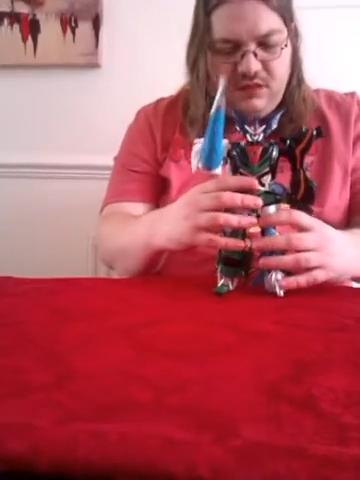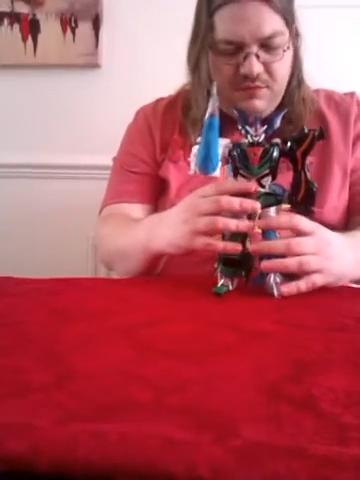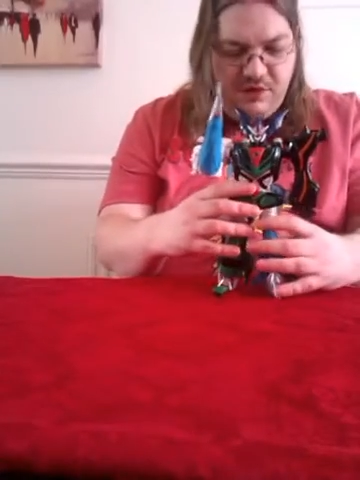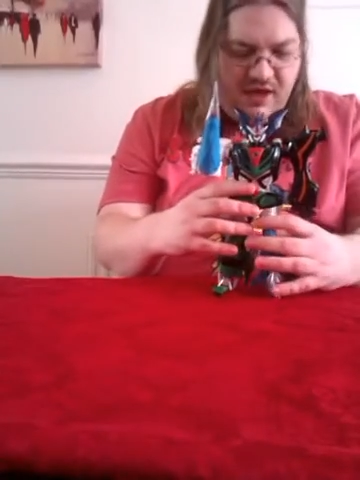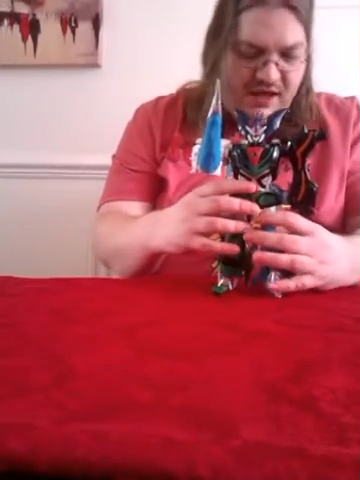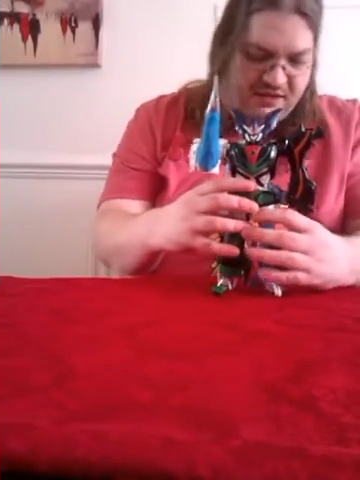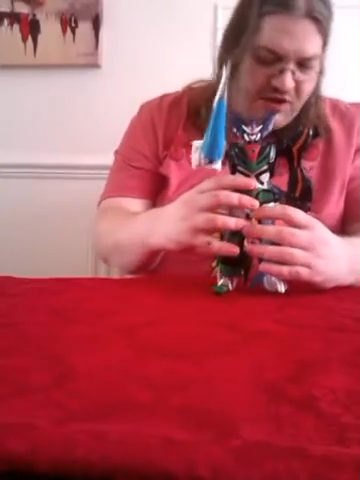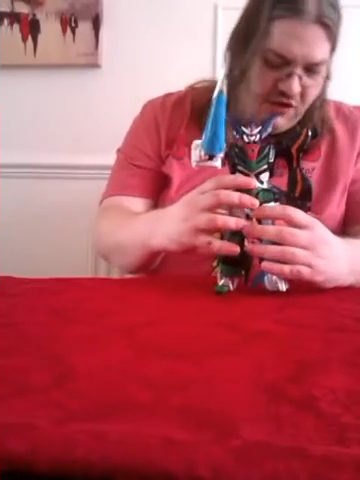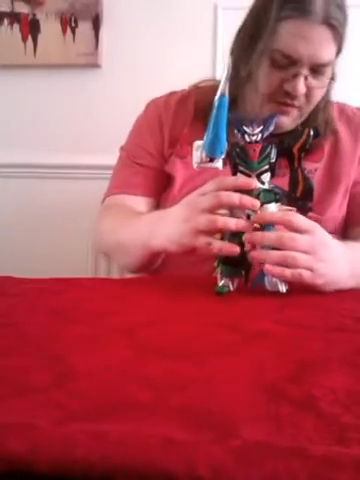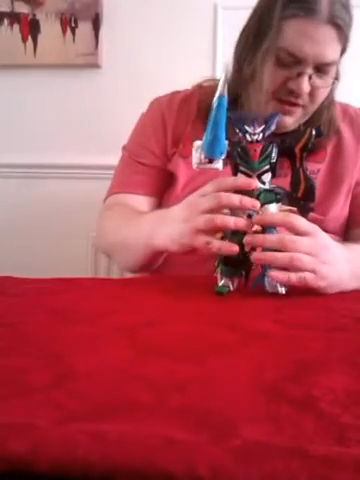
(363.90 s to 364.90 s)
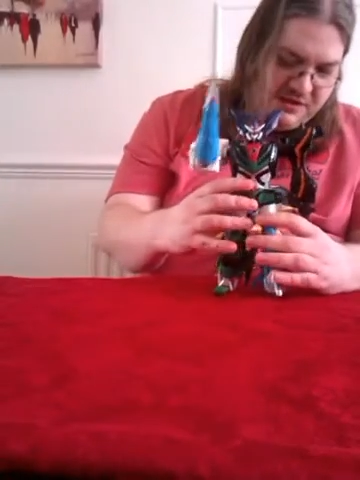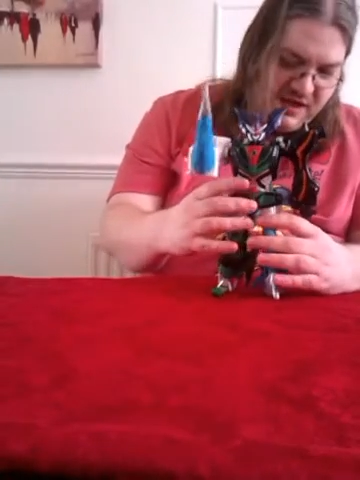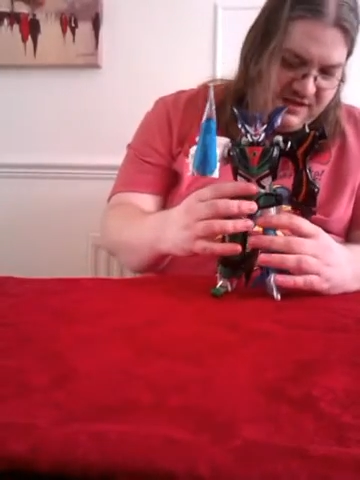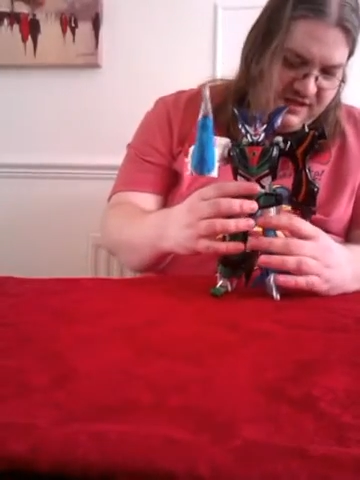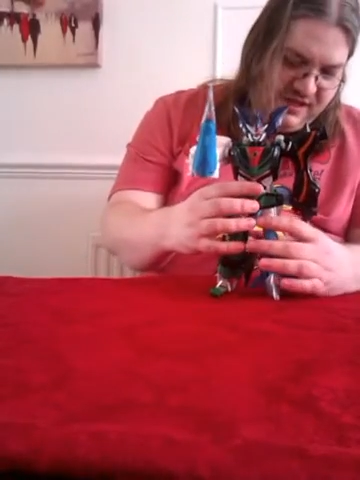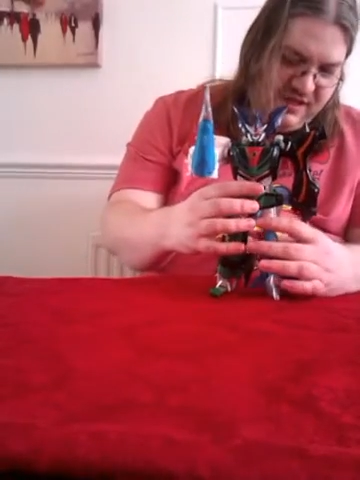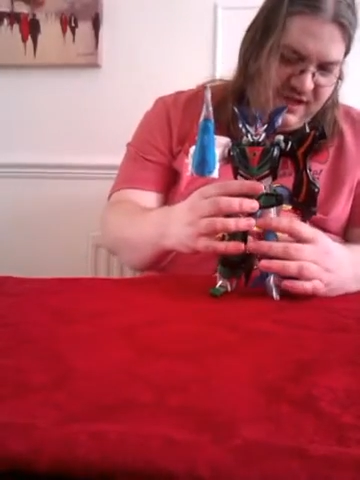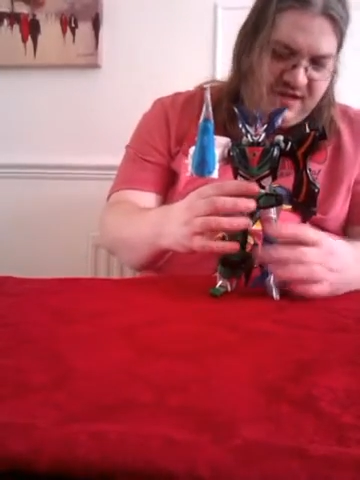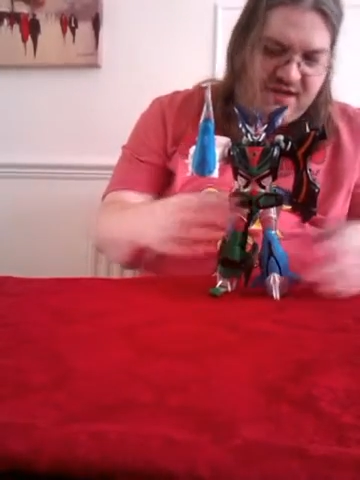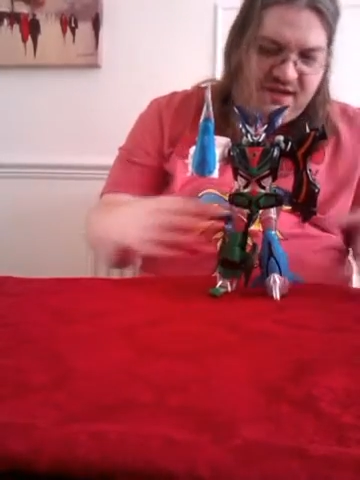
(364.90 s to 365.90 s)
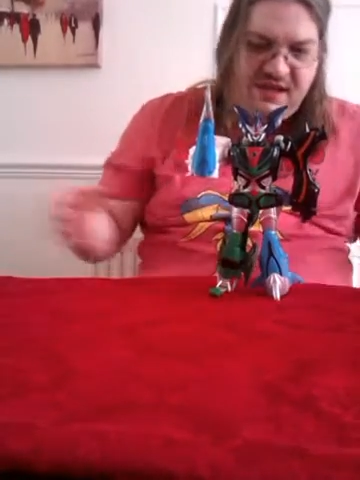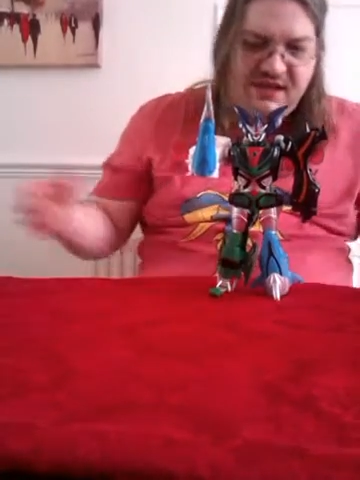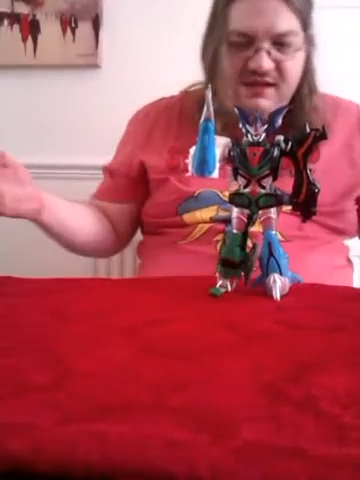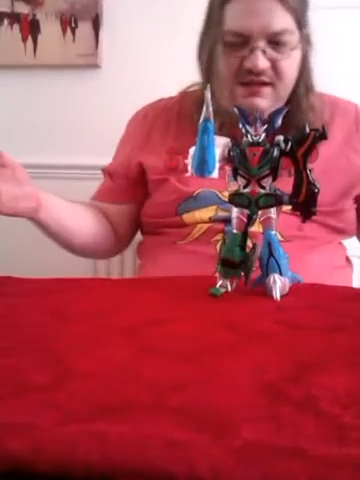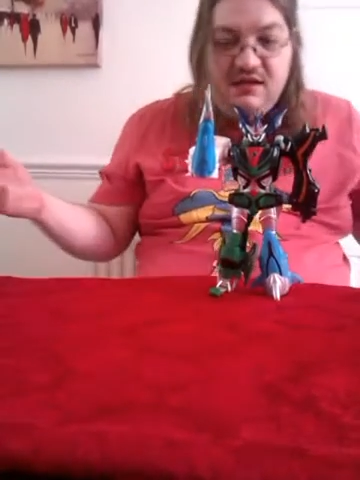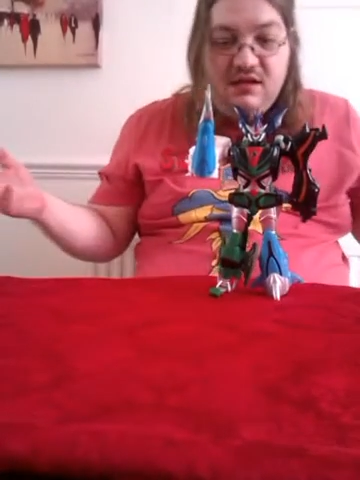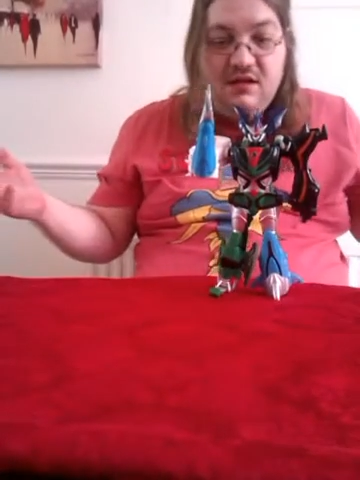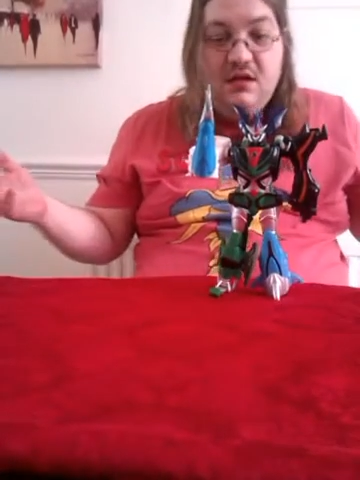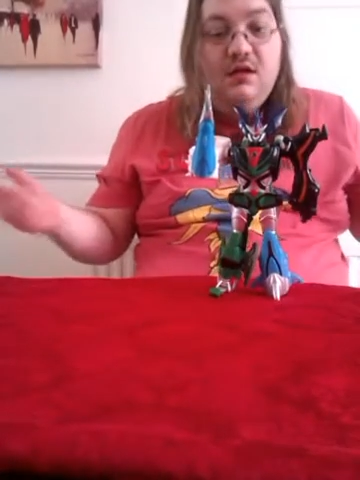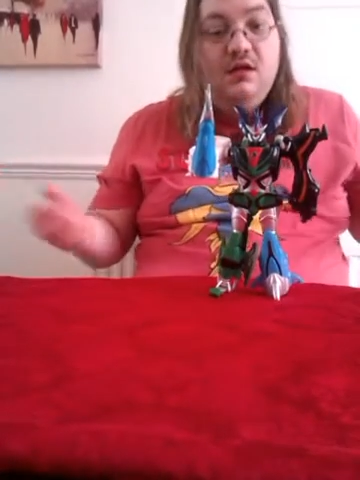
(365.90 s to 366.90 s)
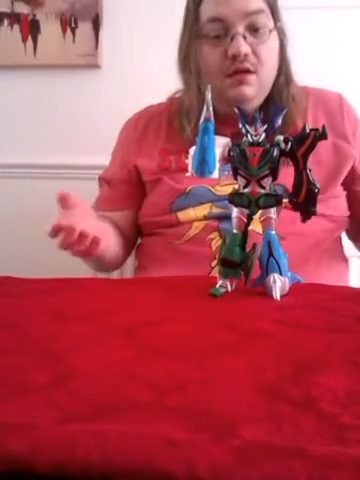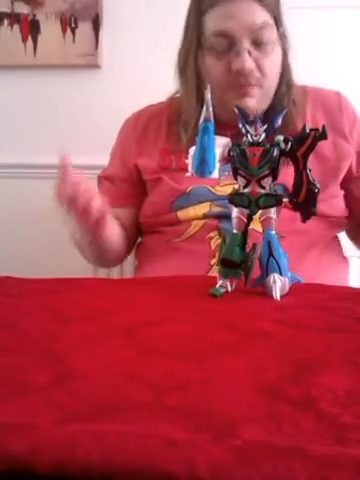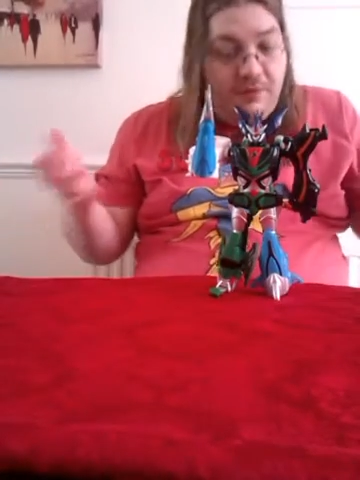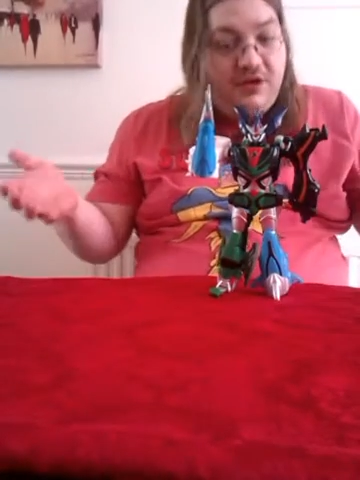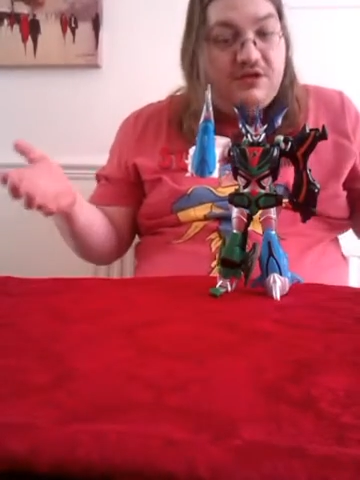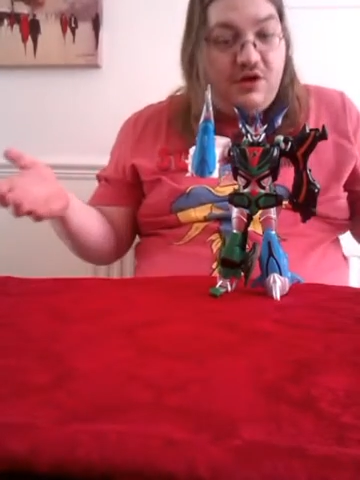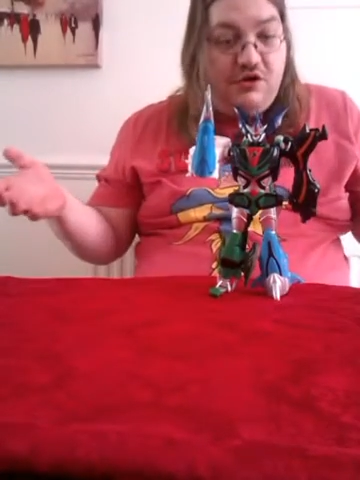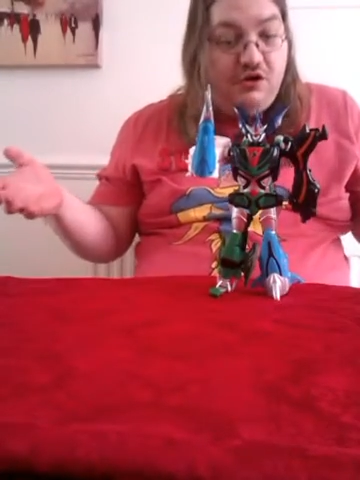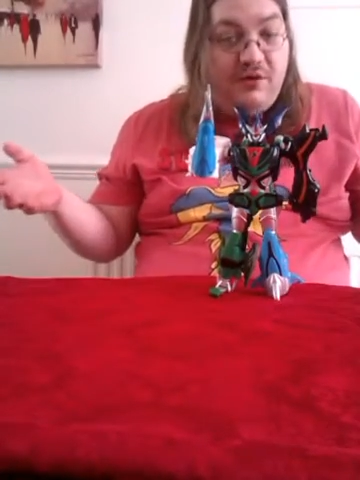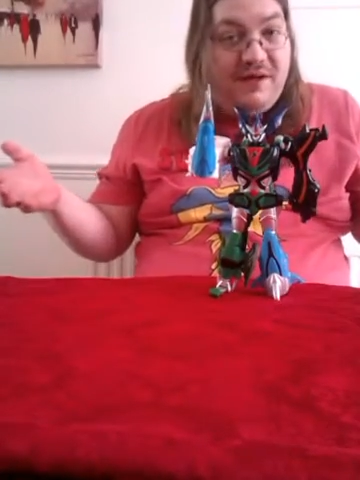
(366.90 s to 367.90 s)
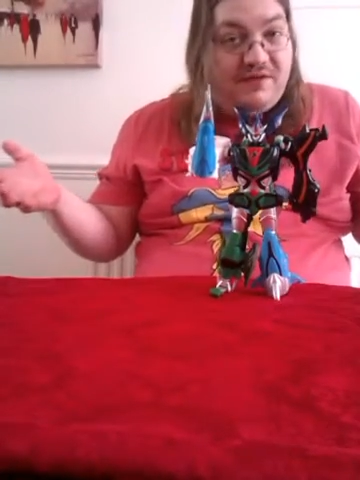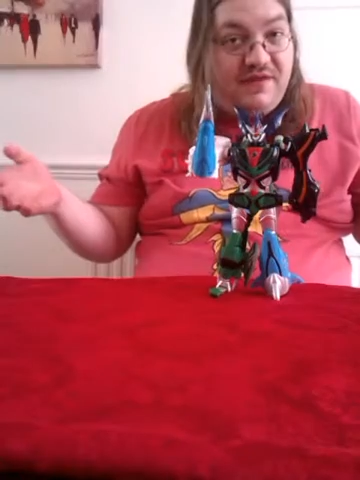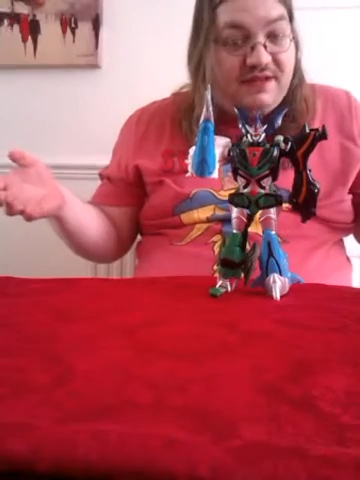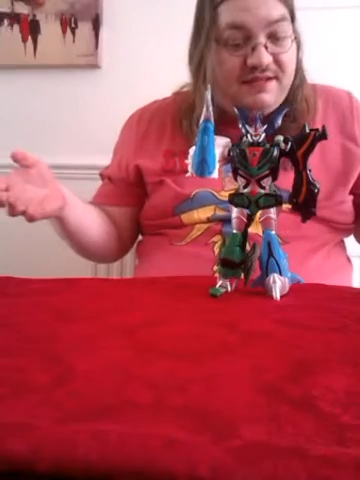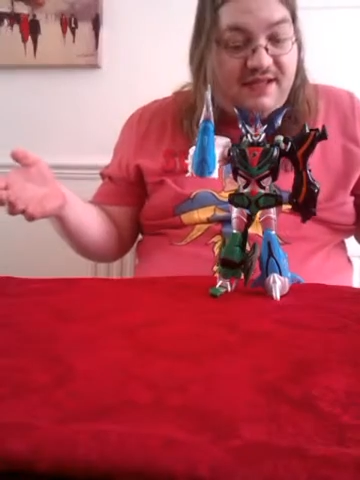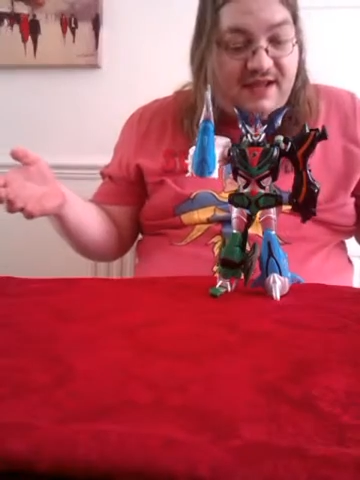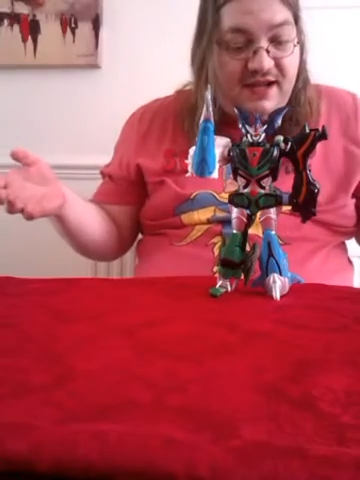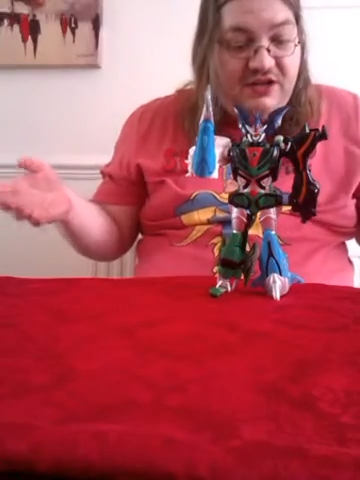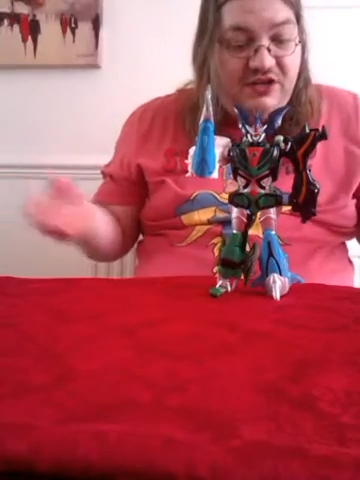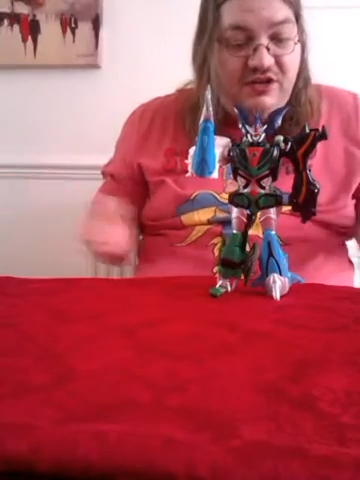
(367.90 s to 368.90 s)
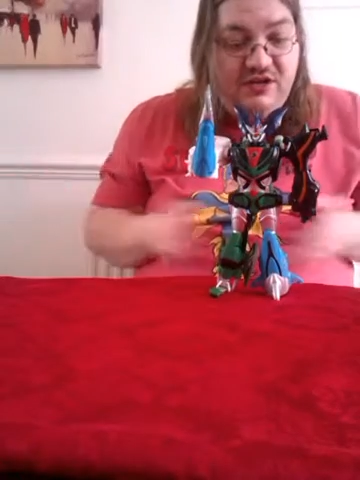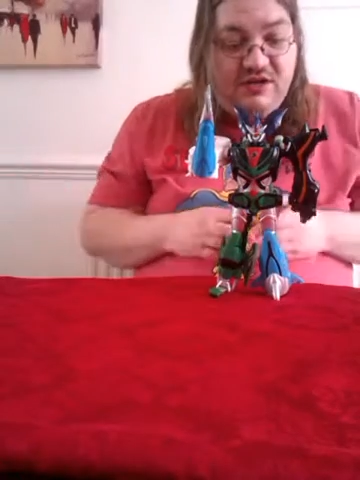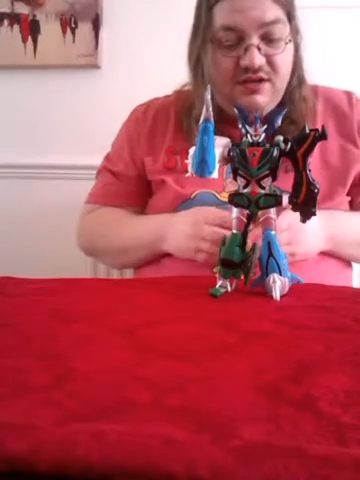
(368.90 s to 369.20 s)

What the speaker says: But yeah, it's not the most articulated thing. But it's done a good amount of articulation.